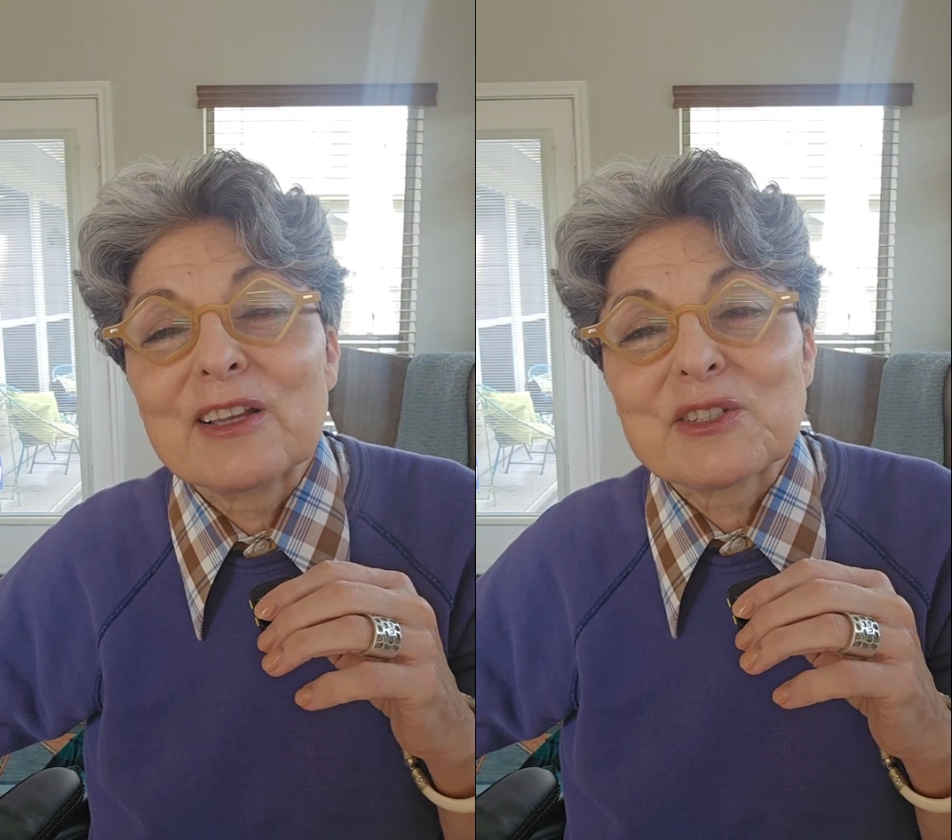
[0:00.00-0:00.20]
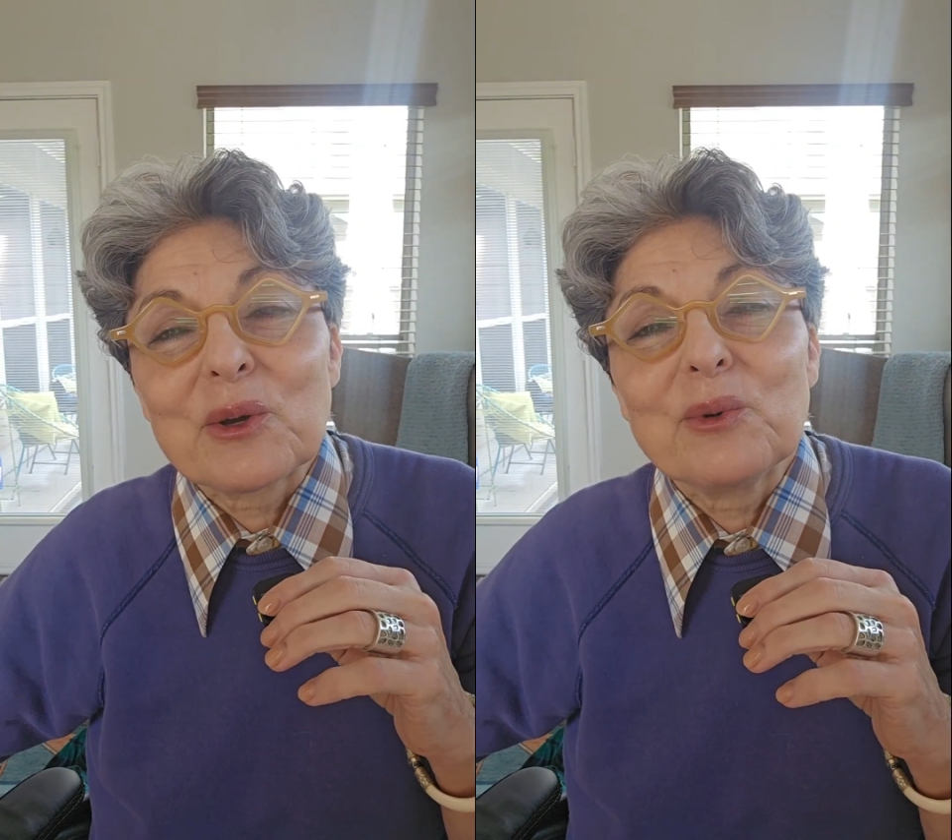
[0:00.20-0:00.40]

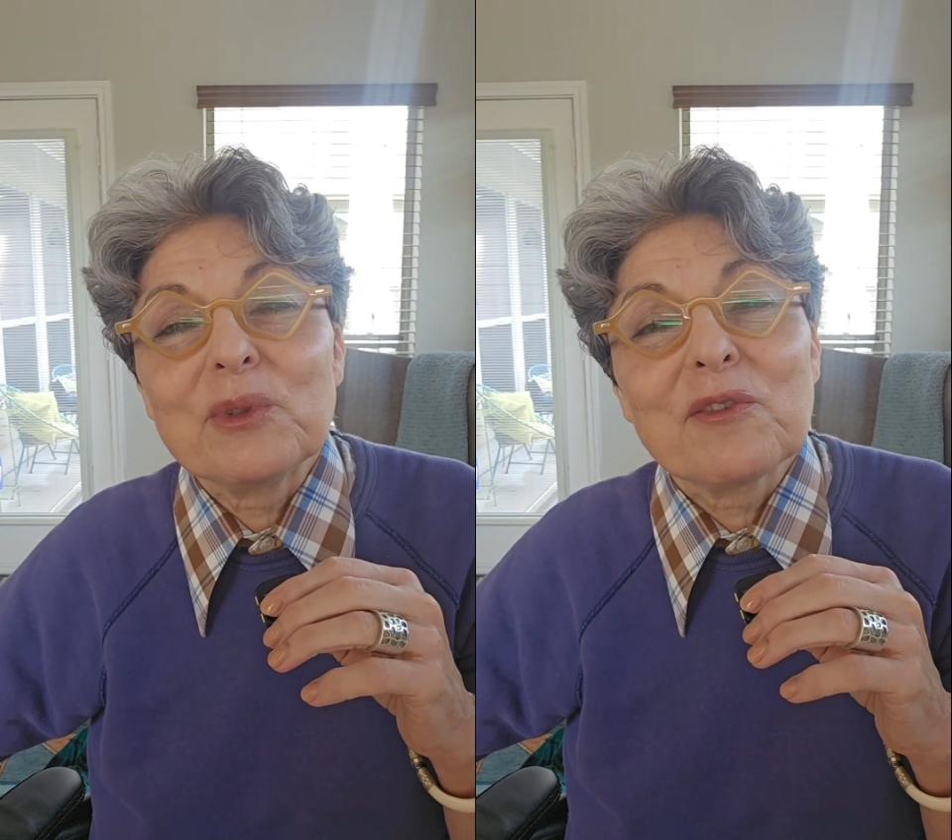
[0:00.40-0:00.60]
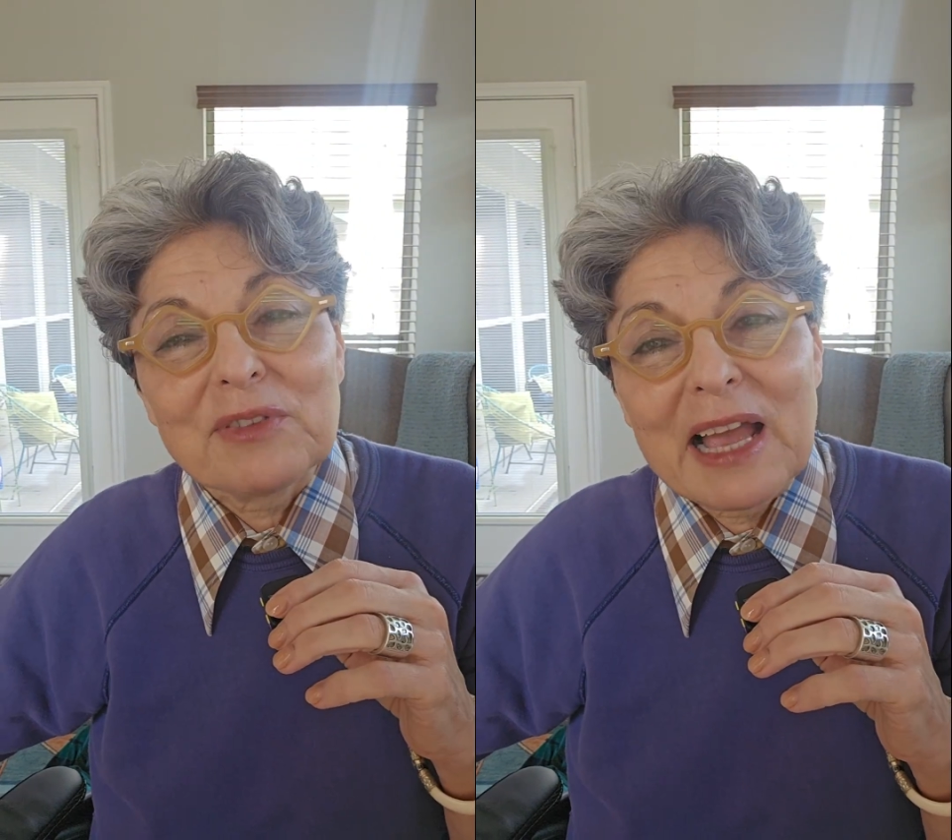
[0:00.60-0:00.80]
So
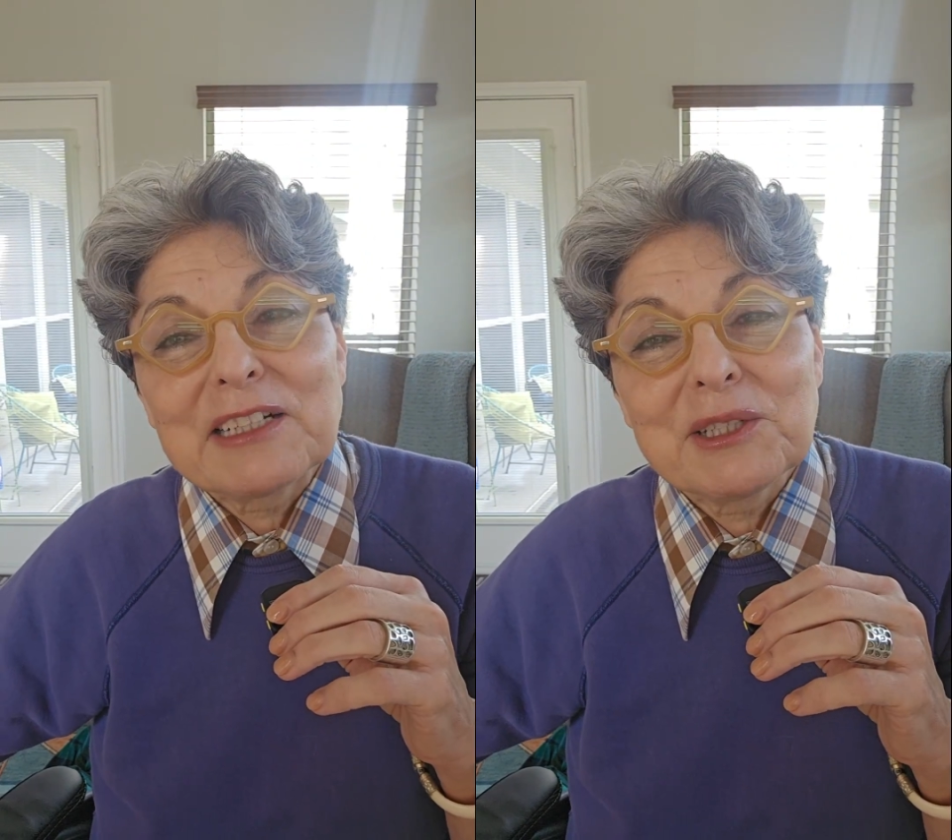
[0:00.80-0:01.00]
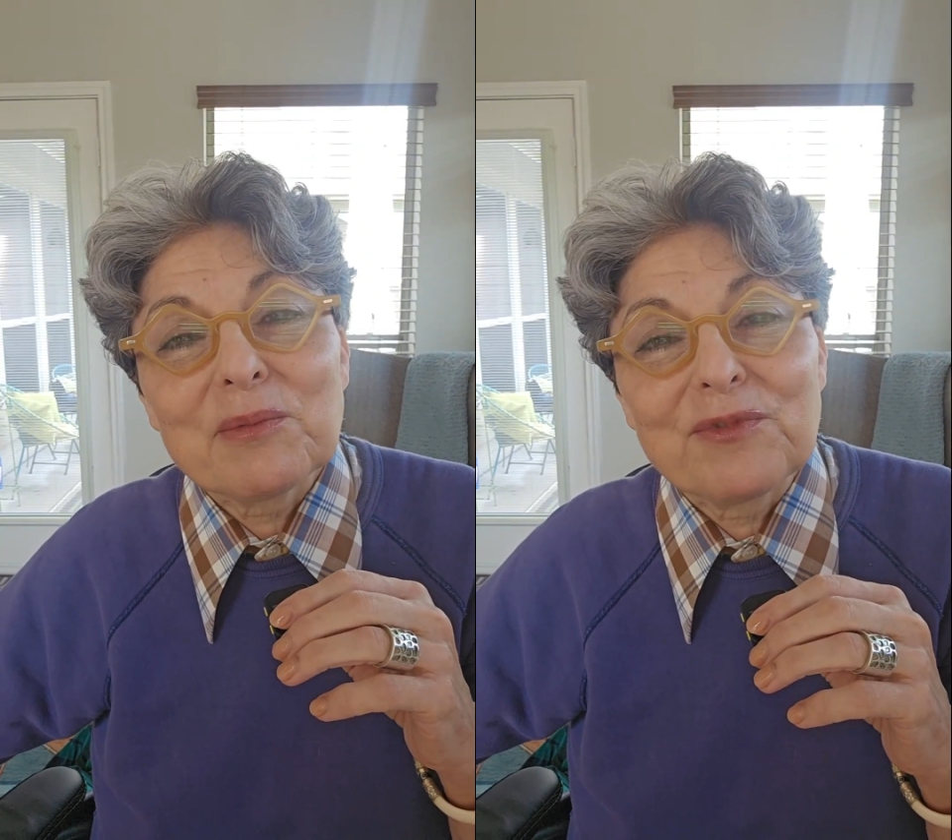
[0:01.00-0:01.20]
the
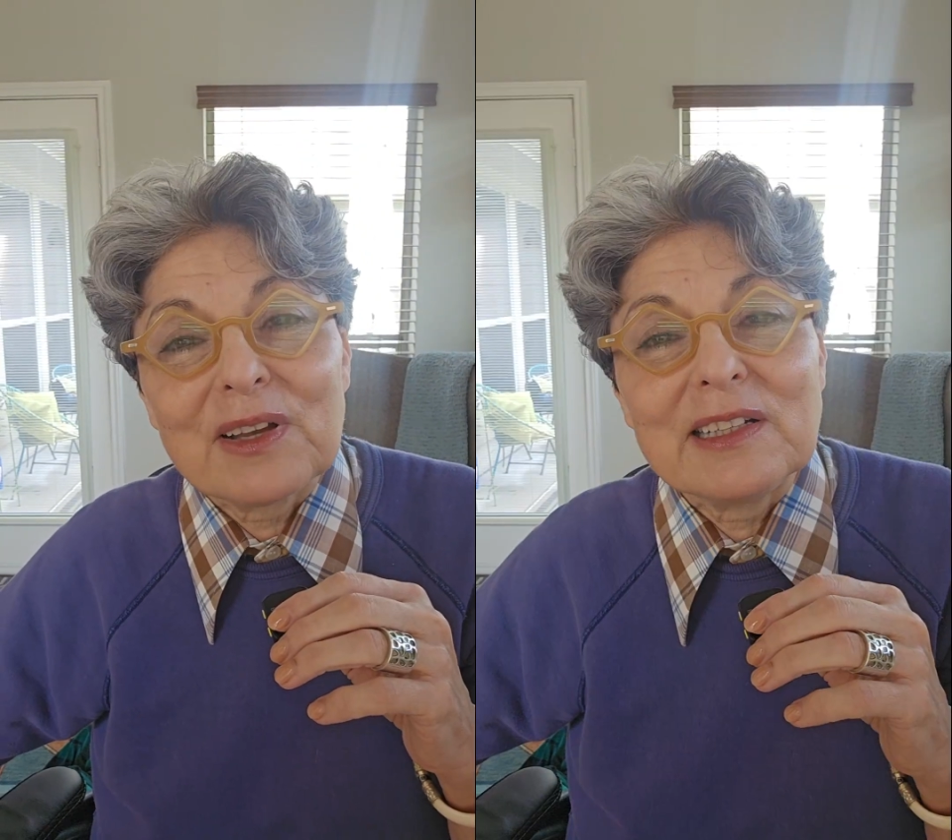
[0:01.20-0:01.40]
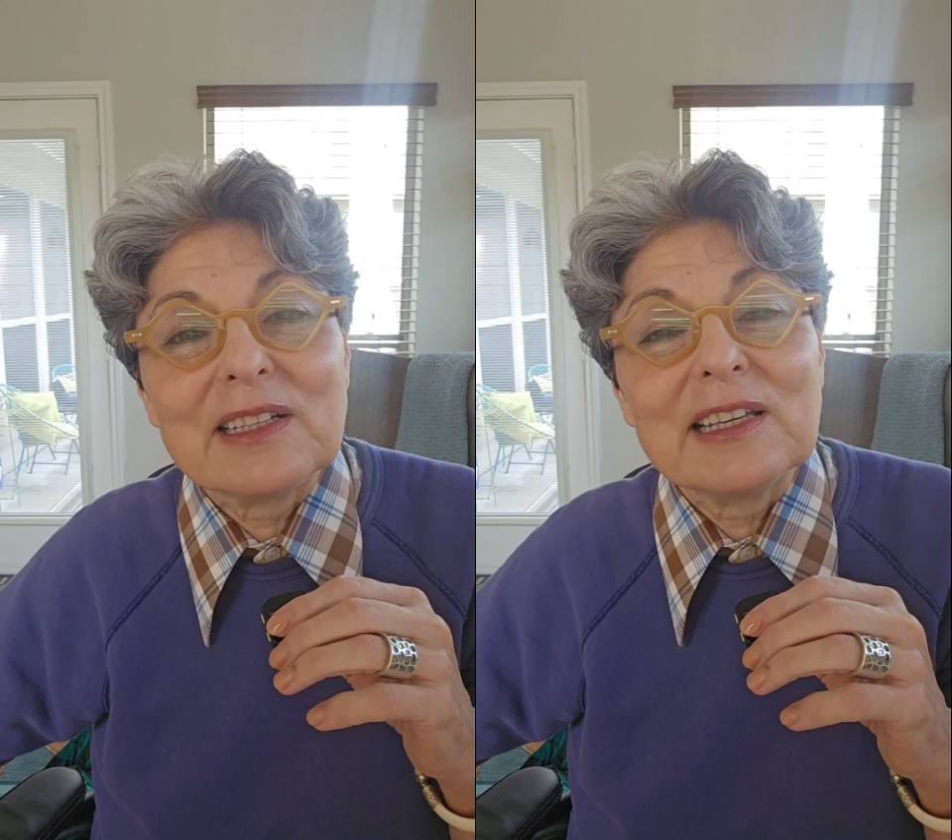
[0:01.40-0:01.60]
Flagship
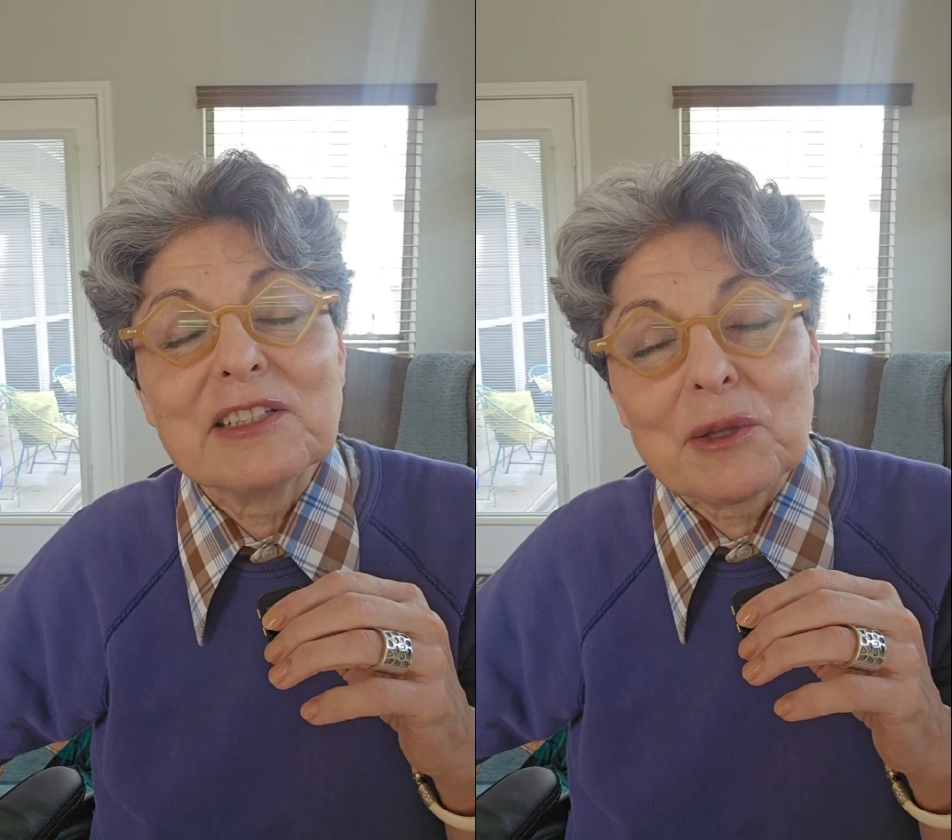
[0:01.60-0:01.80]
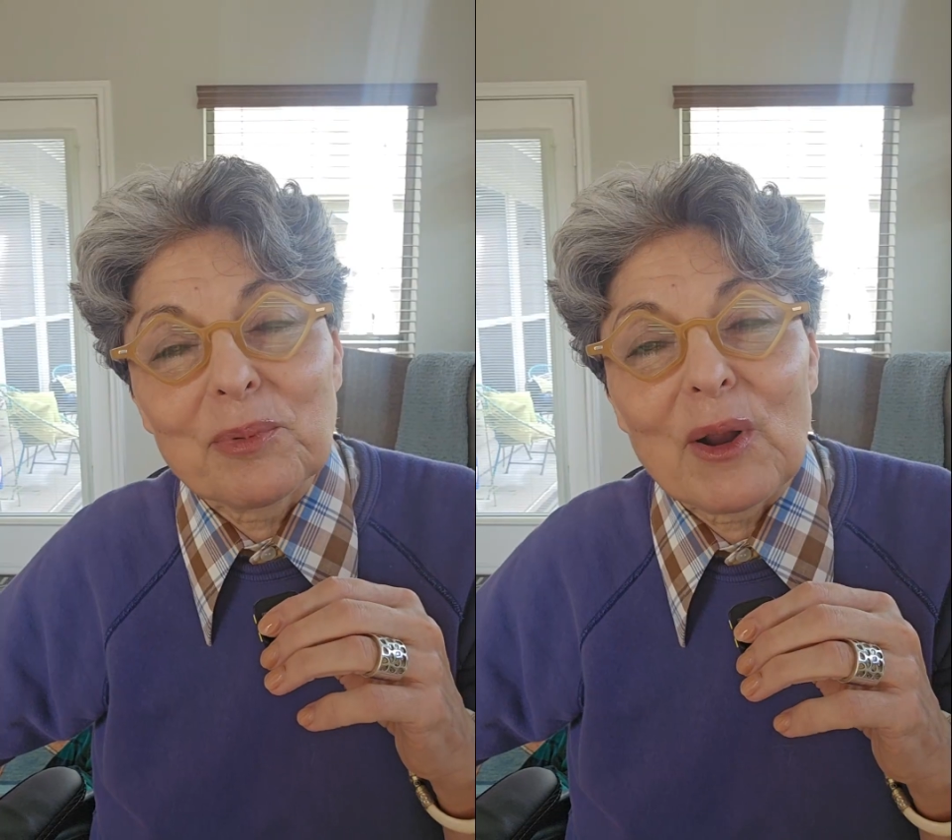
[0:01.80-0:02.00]
Fund
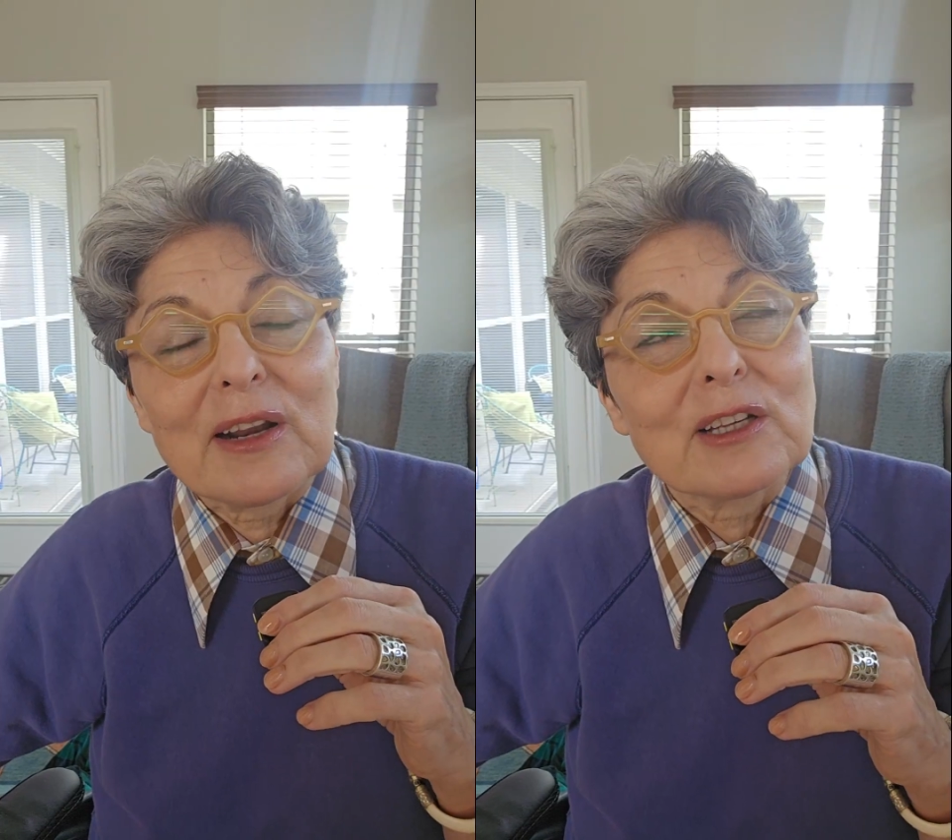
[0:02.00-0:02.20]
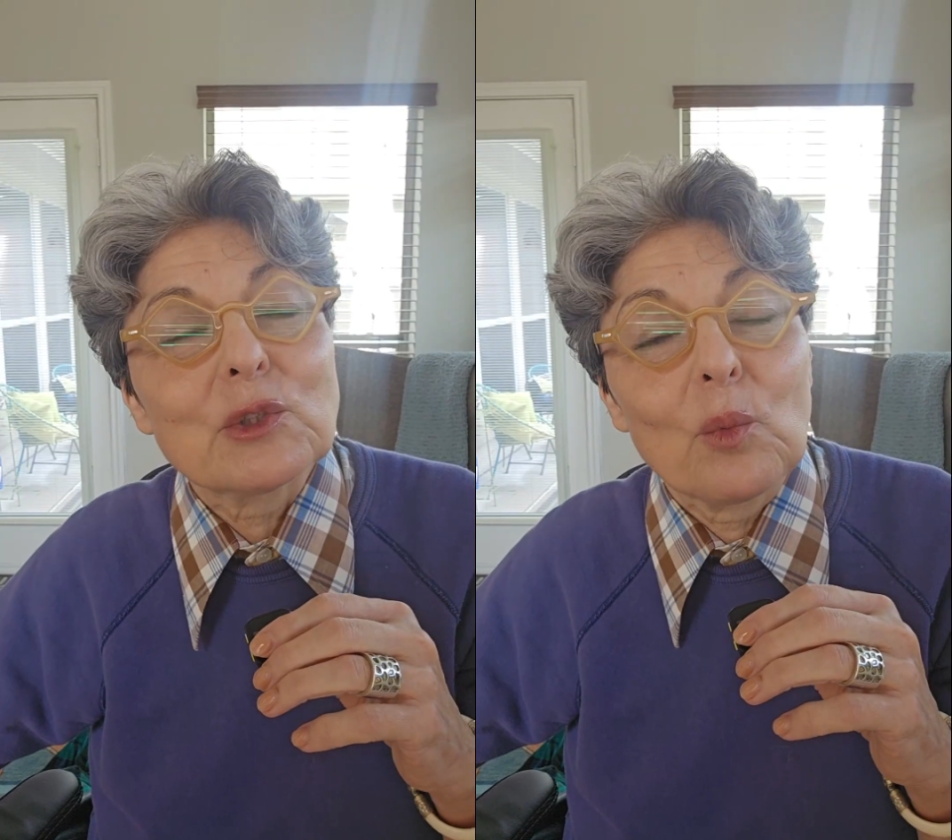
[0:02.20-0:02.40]
is the product